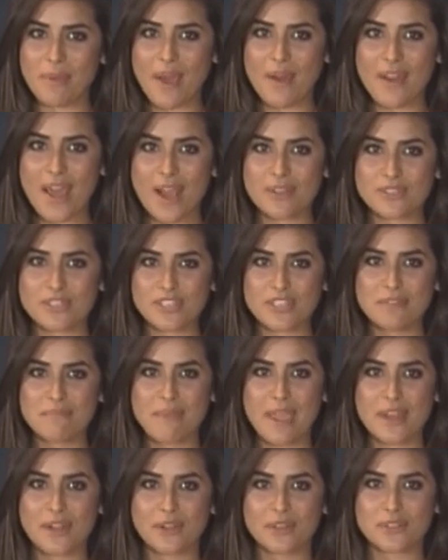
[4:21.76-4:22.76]
about how she
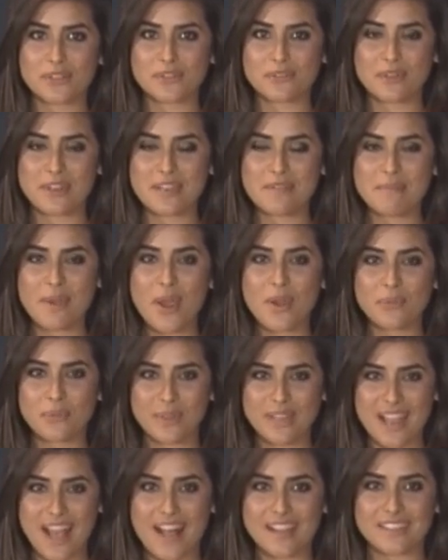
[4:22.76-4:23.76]
made her dream a
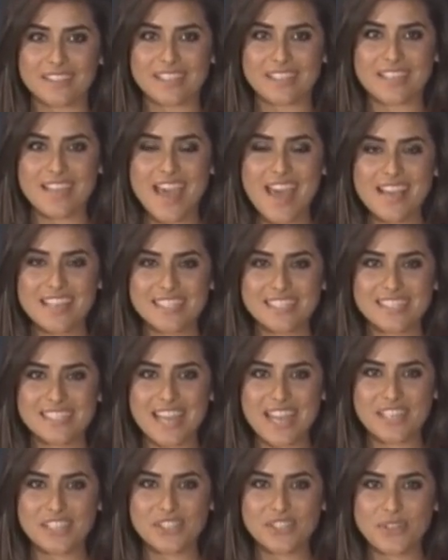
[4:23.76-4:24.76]
reality.
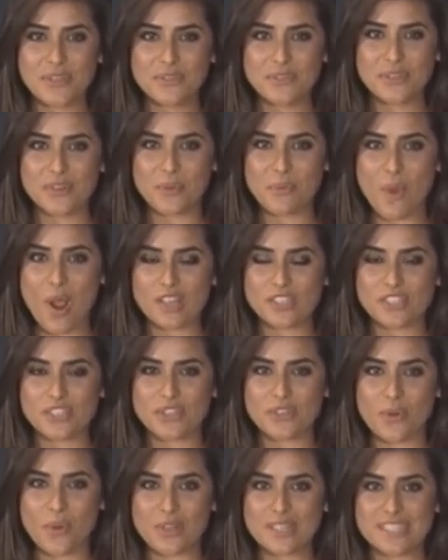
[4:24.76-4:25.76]
Stay tuned. You're
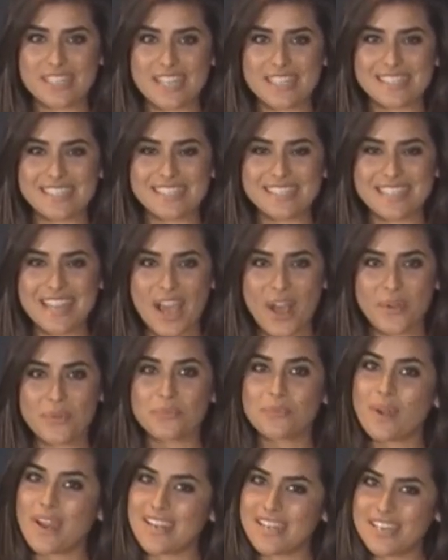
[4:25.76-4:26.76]
watching North Texas
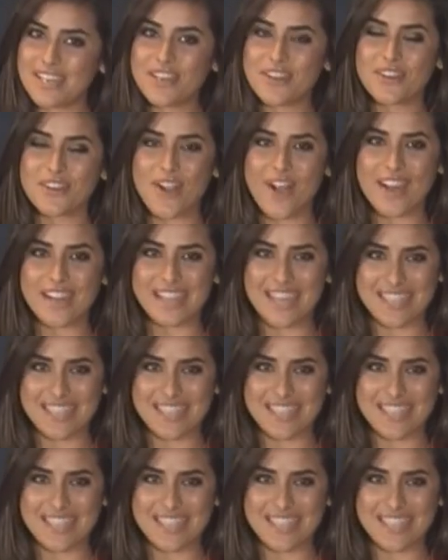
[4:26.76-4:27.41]
Now right here on